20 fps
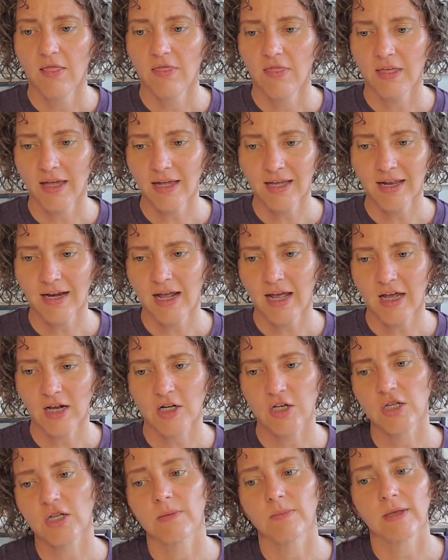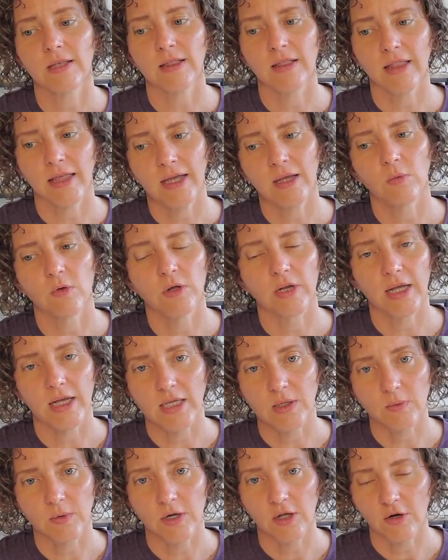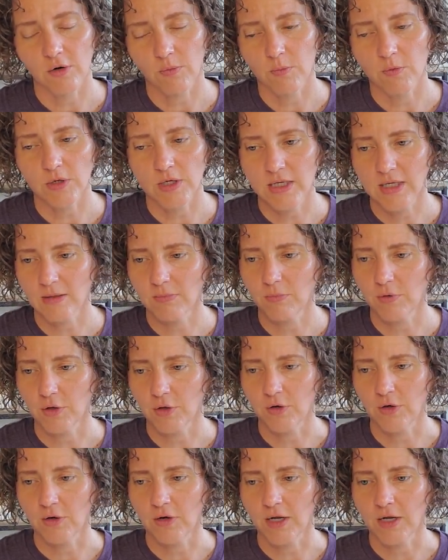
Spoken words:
they can actually be labeled as 100% pure